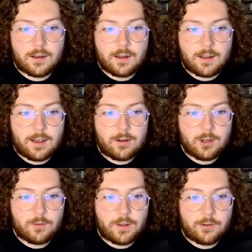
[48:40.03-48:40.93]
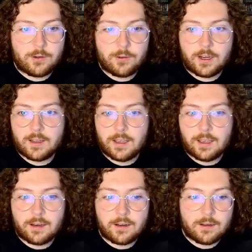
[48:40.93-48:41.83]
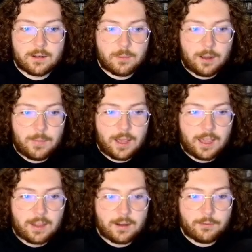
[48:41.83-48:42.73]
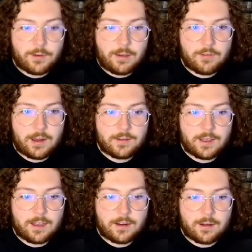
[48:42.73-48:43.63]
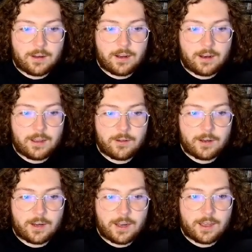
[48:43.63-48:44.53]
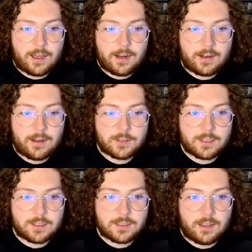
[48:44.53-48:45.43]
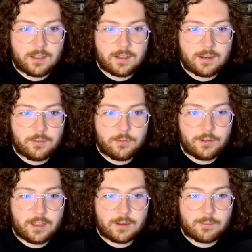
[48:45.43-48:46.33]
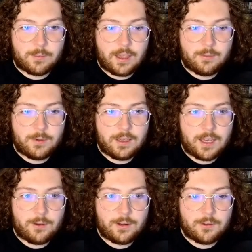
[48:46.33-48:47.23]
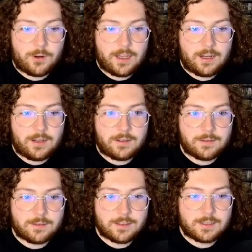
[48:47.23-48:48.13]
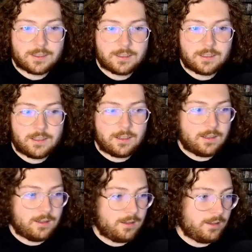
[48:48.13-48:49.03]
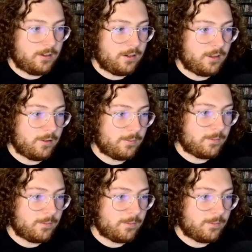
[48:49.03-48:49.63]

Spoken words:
I don't know if I would grade that. I might. If I found that and I got it and I was gonna sell it, I feel like maybe I would grade it. I don't know.